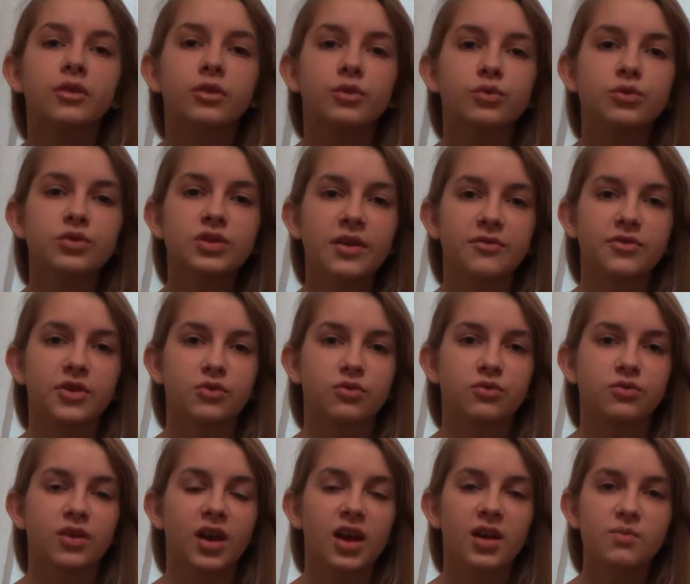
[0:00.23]
Good
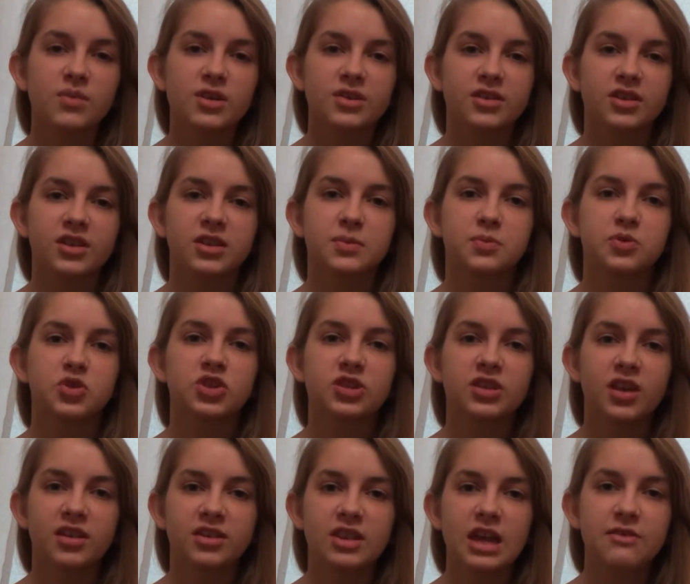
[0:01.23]
afternoon, I'm Marta
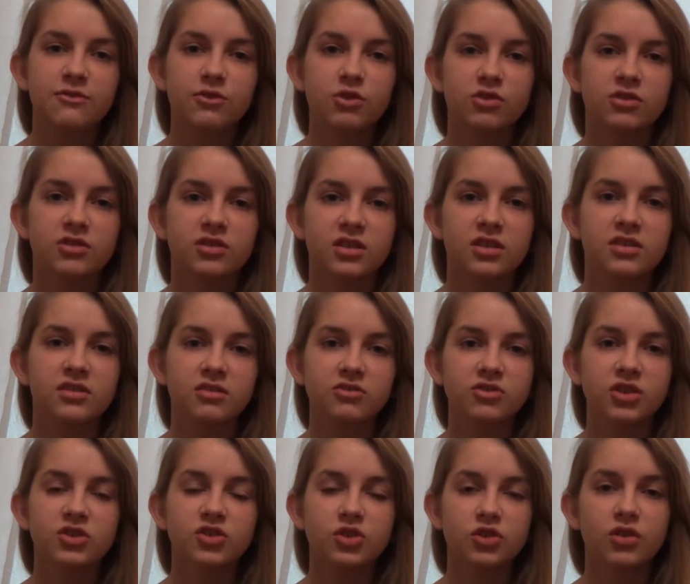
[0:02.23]
Kacprzycka, time for an
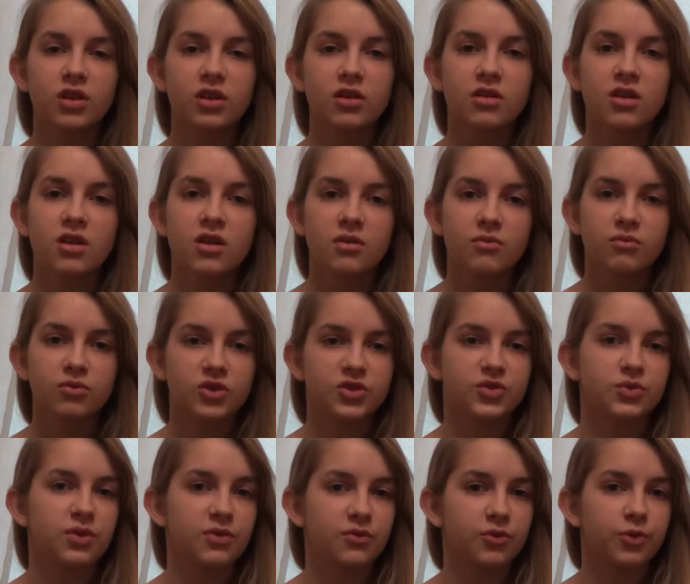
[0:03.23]
international
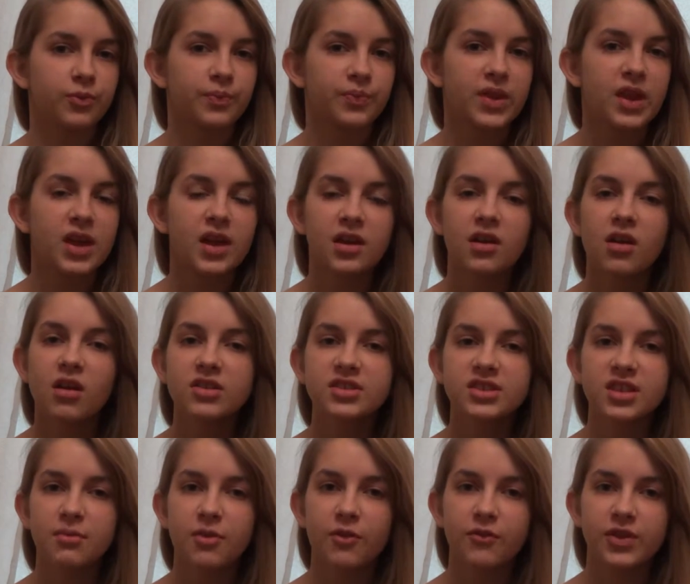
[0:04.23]
press review. Here are
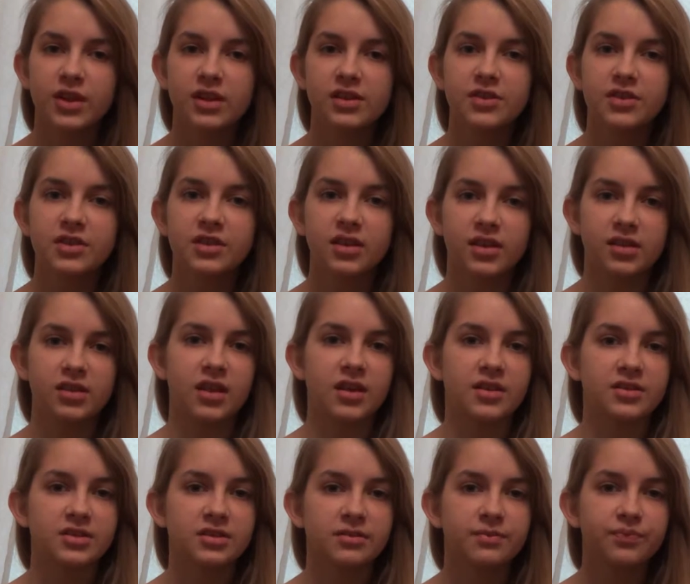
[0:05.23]
some of the leading
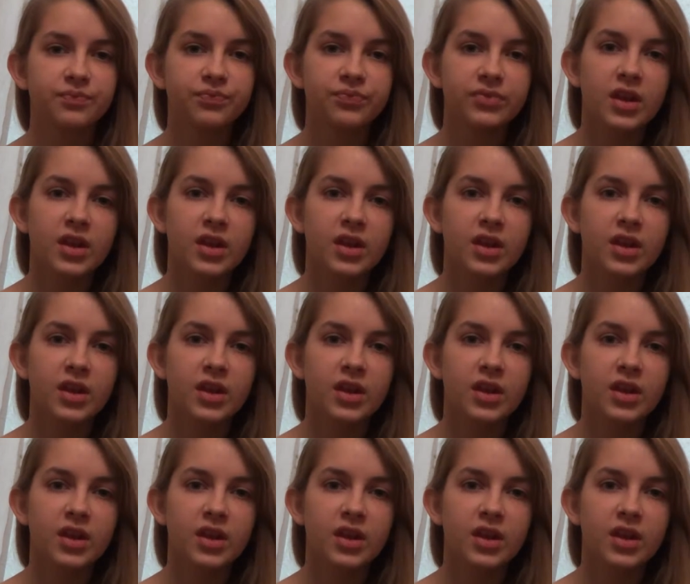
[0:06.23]
headlines.